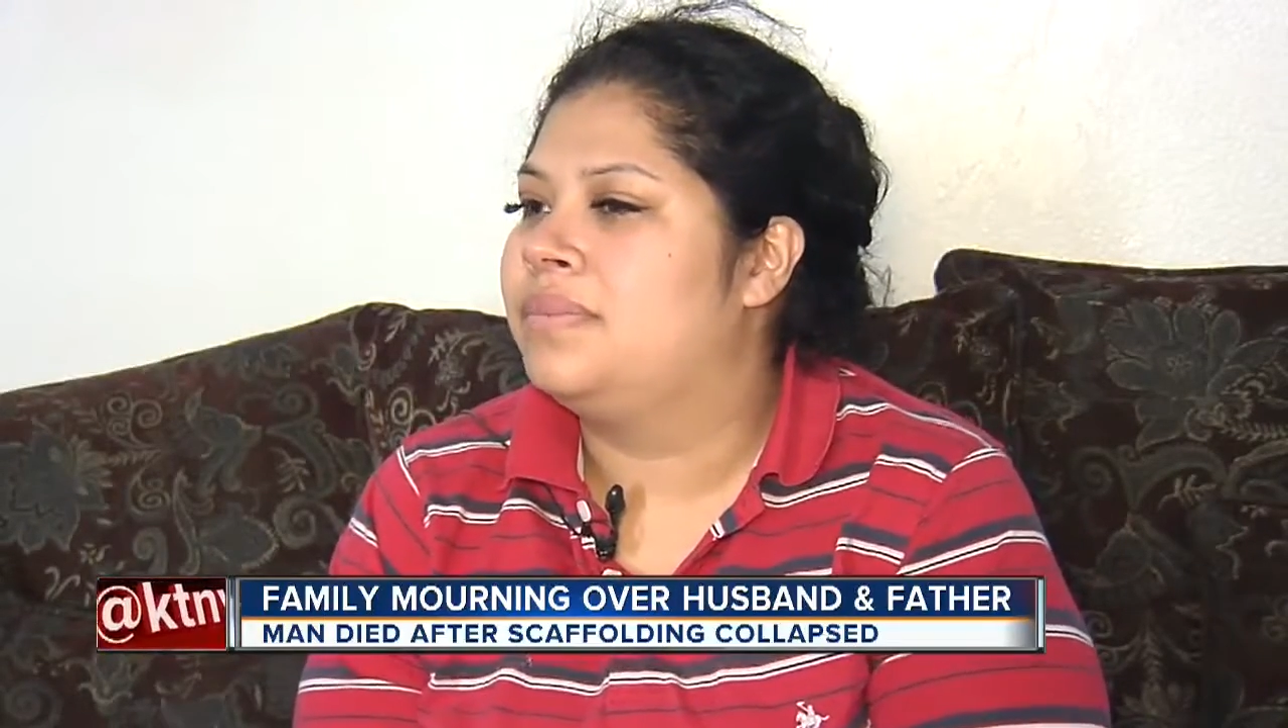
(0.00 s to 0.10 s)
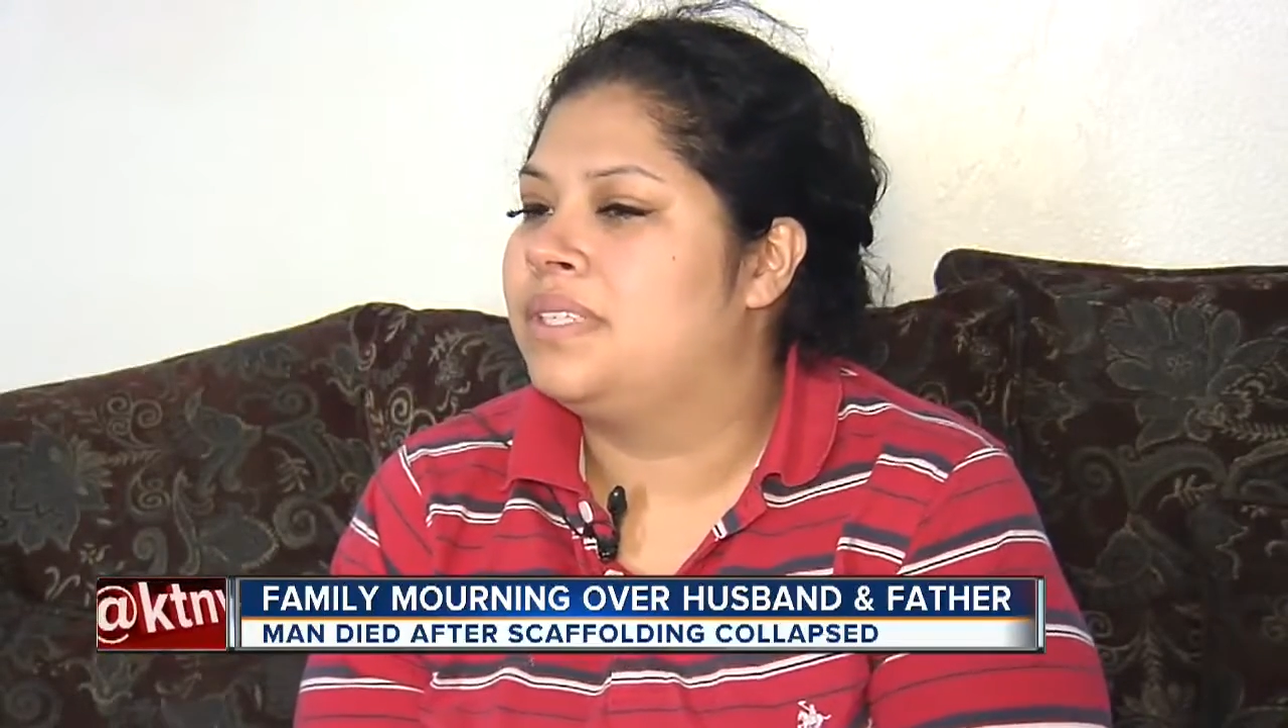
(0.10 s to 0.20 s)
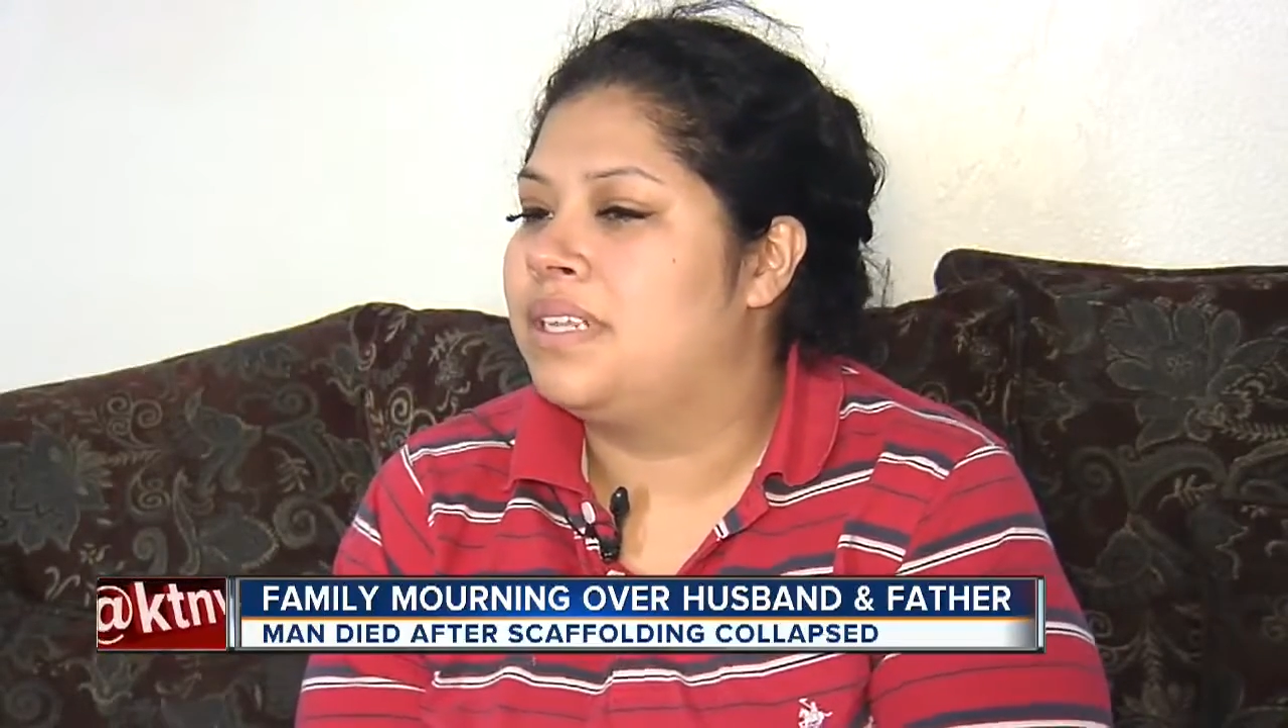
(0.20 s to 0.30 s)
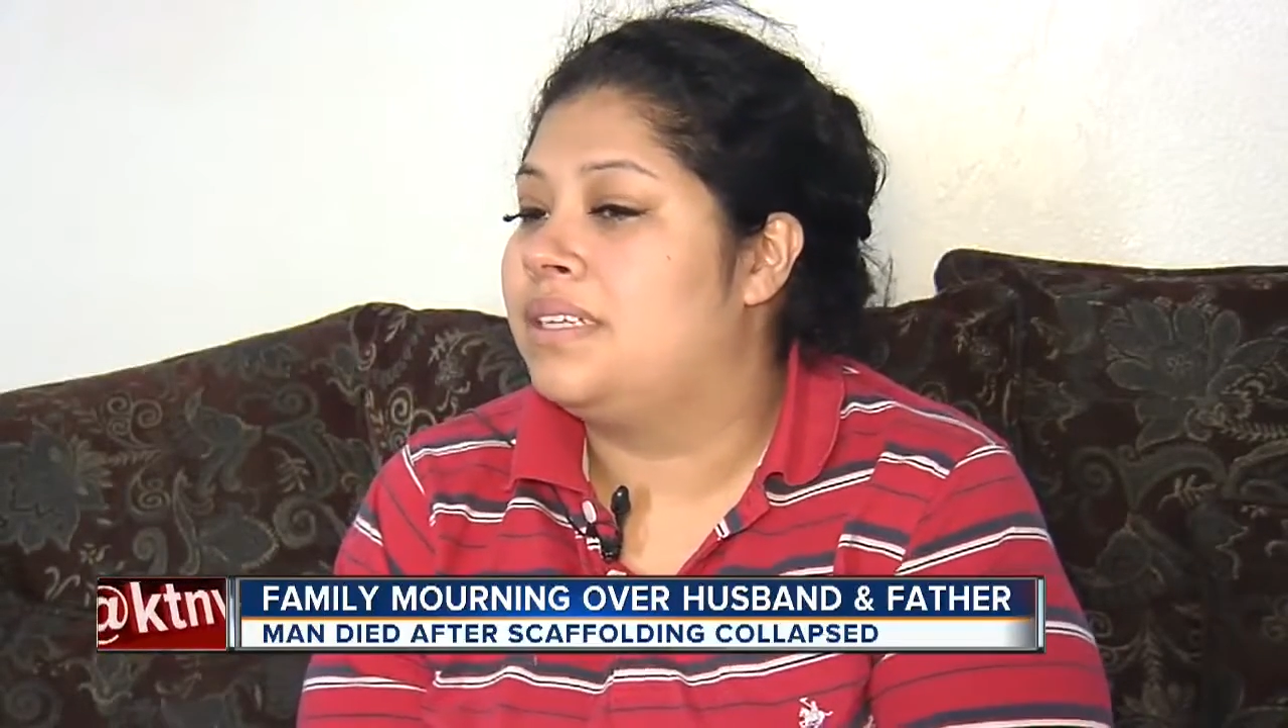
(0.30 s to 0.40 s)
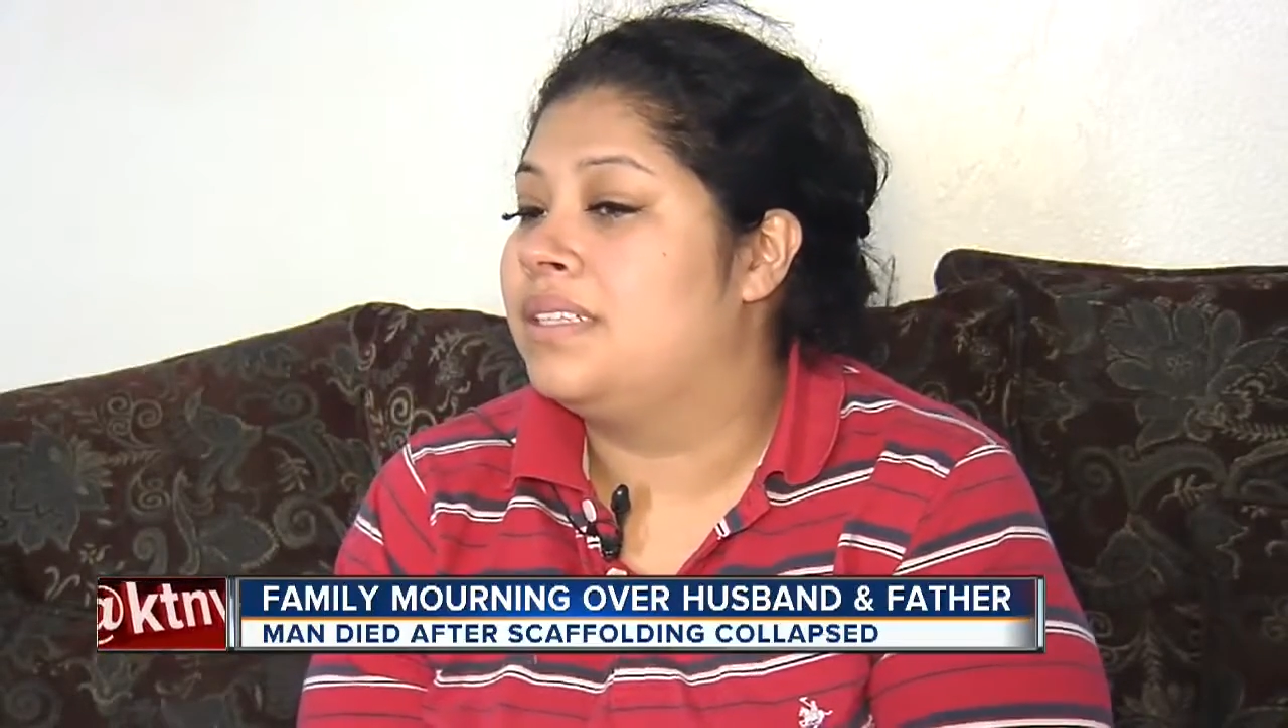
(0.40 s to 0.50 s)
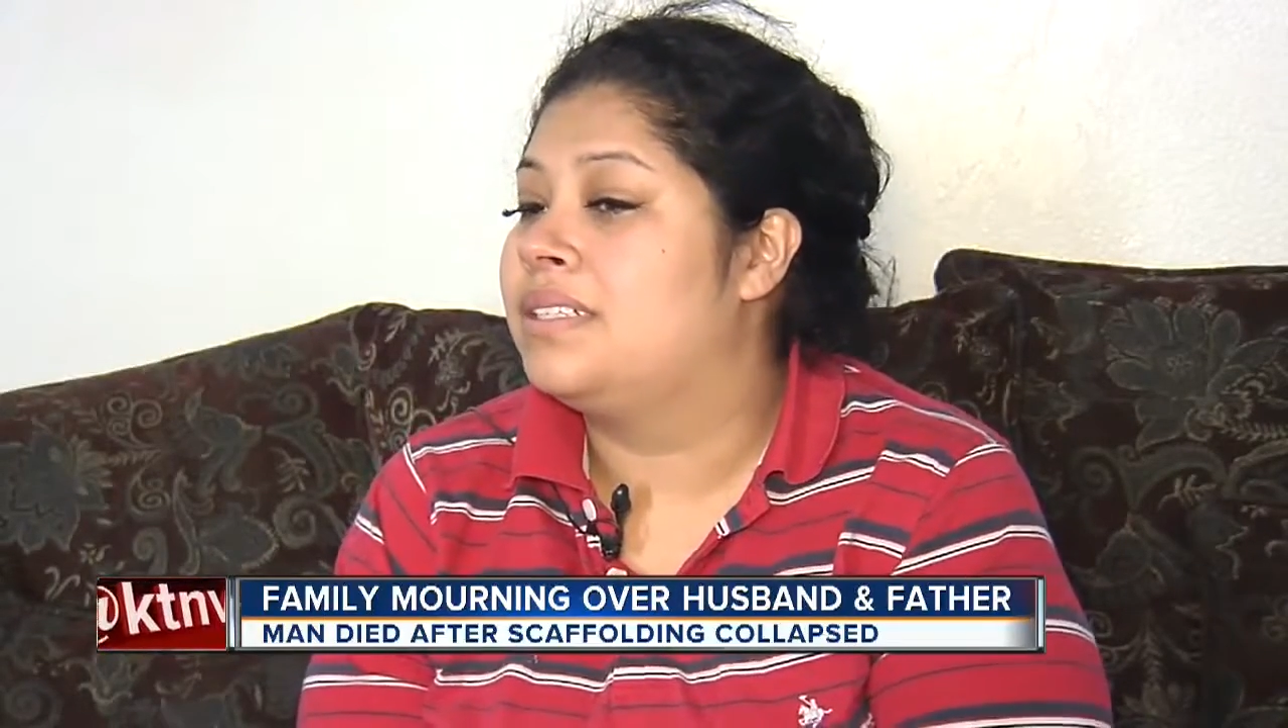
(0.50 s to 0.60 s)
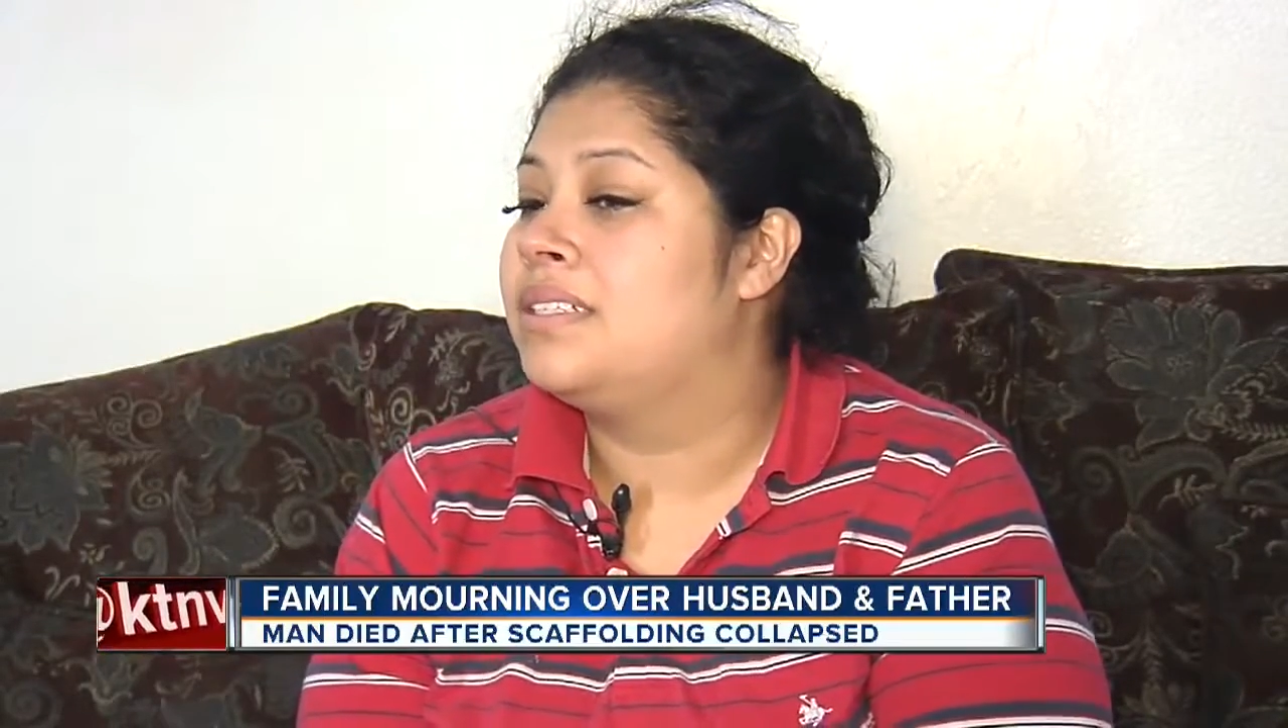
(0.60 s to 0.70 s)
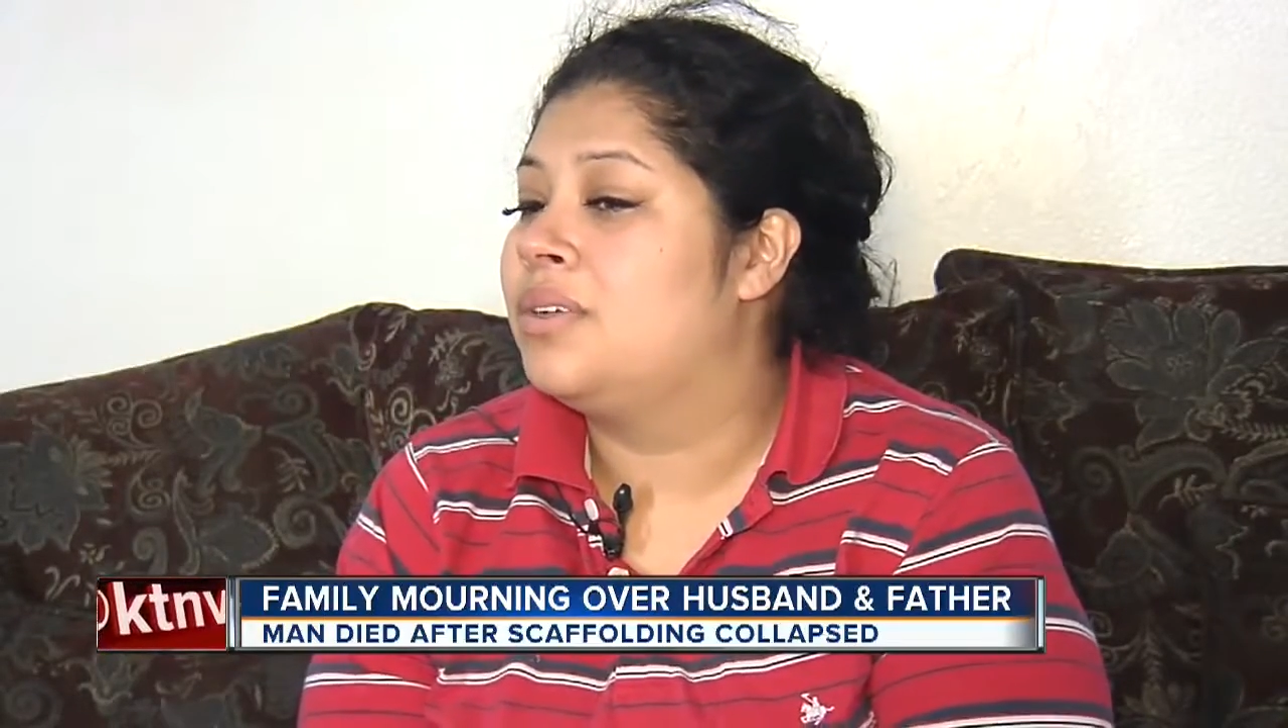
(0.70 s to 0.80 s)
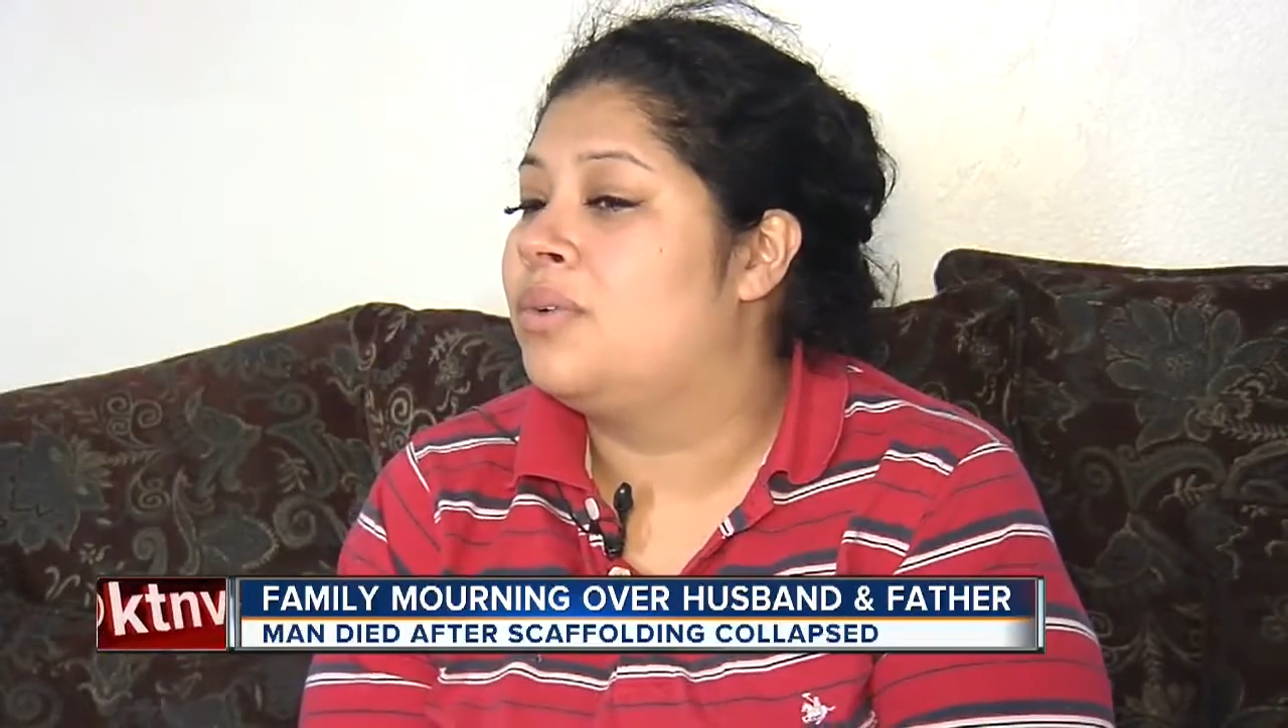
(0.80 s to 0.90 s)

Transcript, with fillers: he's like, this is